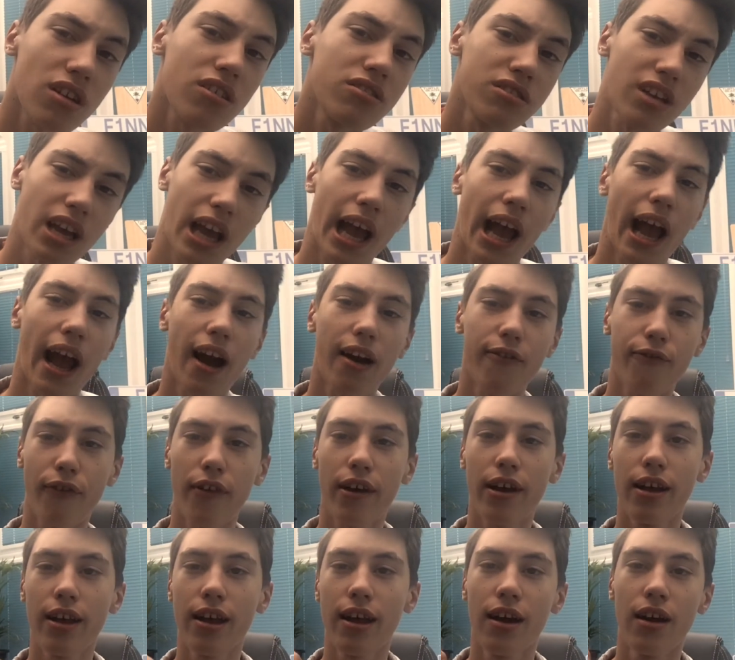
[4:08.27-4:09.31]
to have
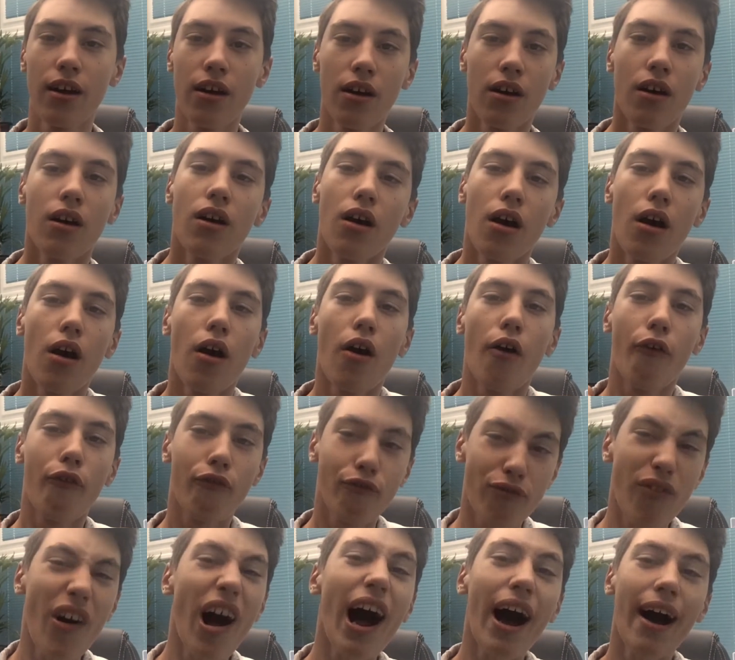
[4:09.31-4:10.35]
a
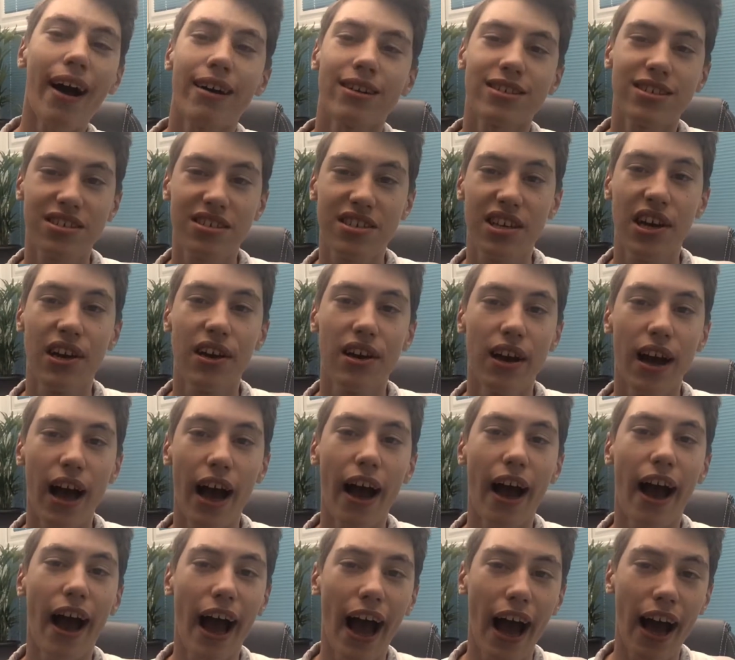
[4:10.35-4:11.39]
fast,
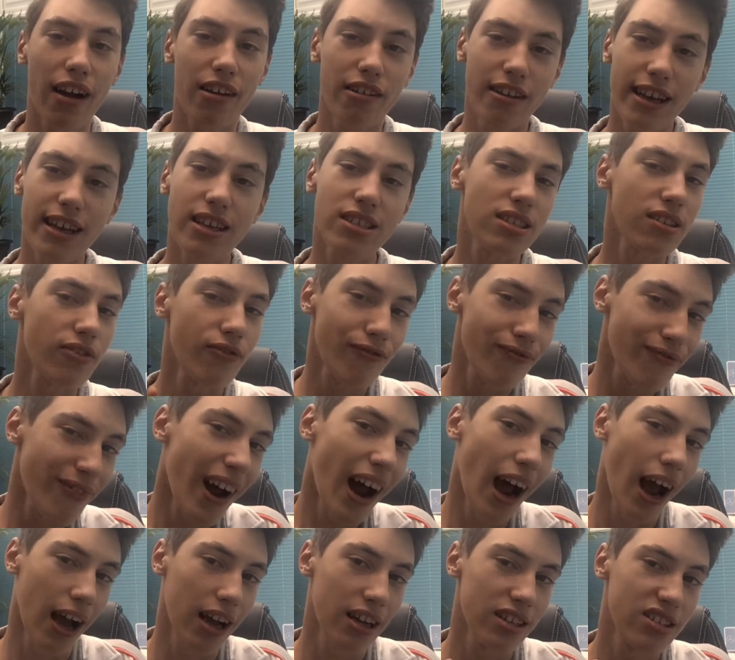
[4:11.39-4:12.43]
at least
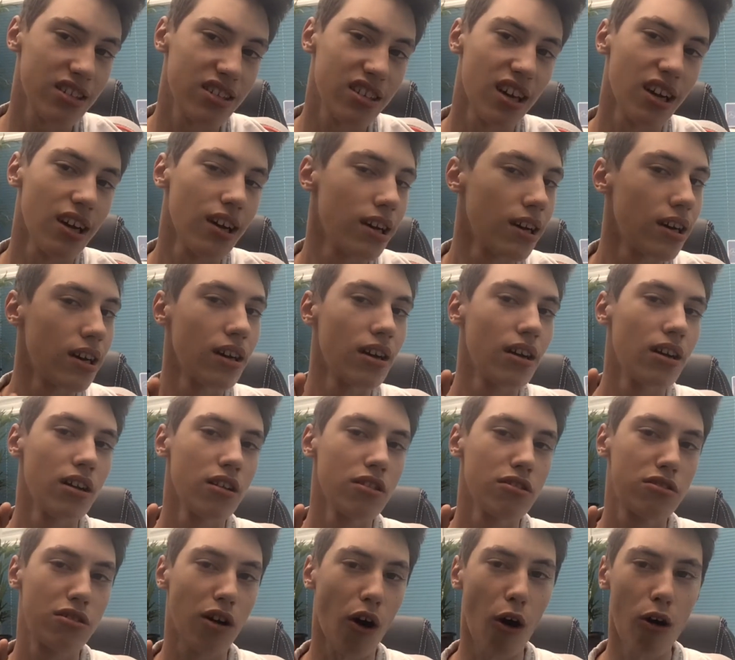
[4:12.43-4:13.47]
fast,
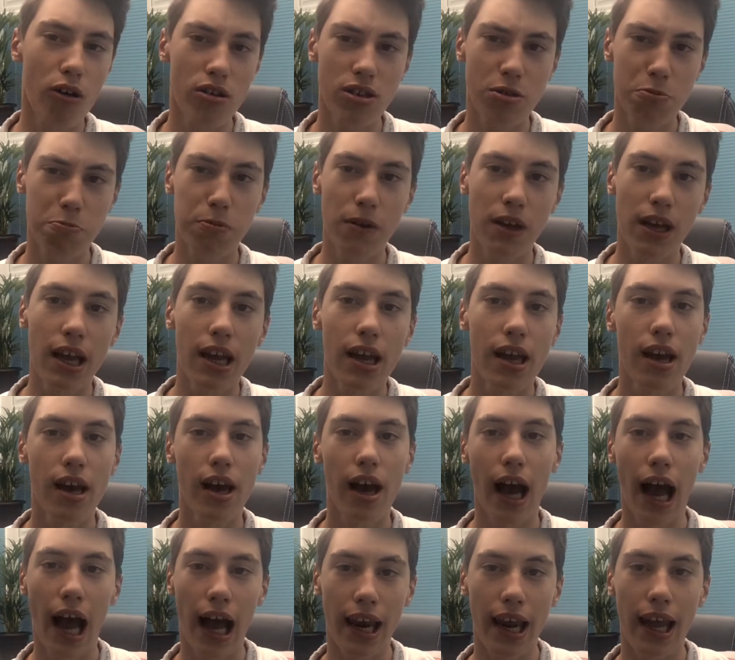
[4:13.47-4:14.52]
top speed
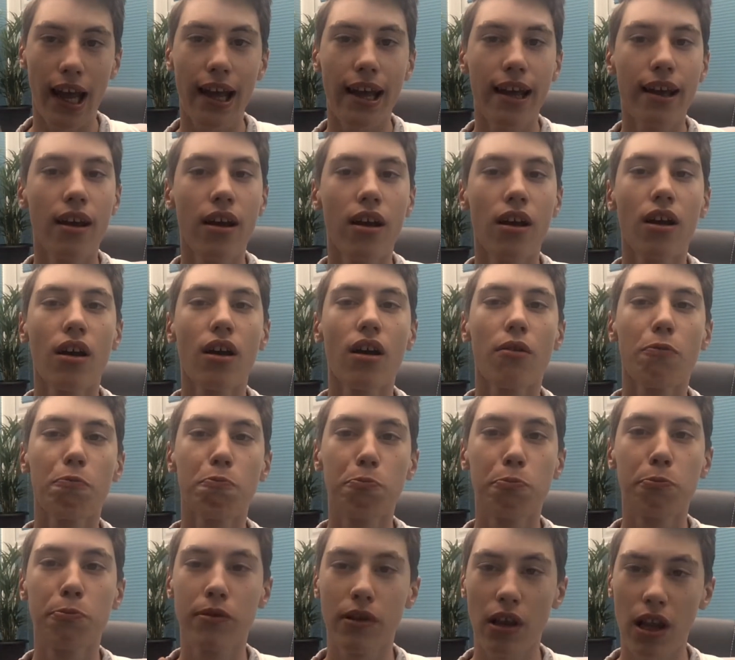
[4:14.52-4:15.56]
and a
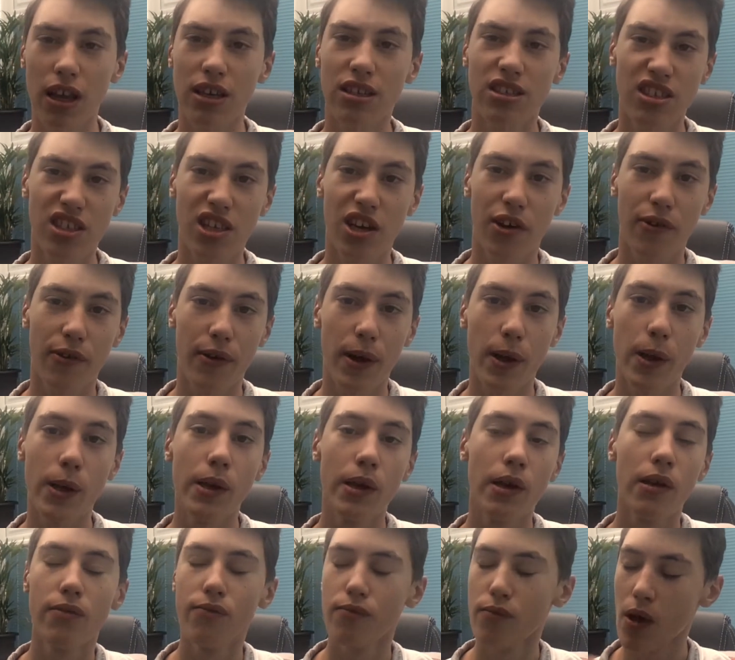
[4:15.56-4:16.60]
blistering
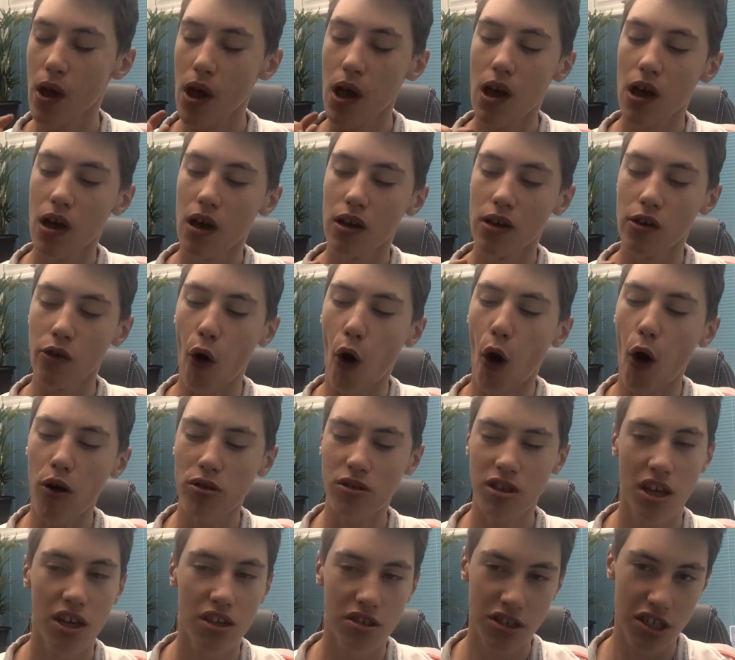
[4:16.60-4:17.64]
0
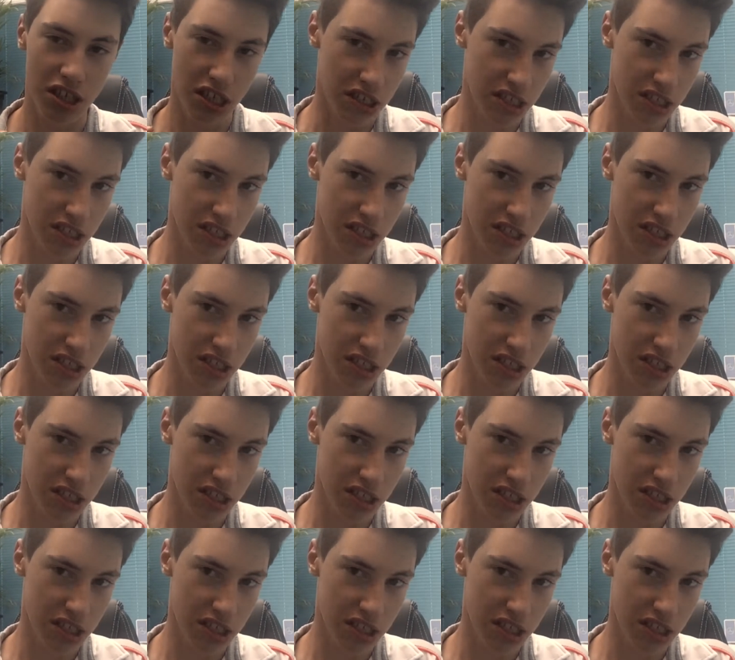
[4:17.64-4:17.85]
to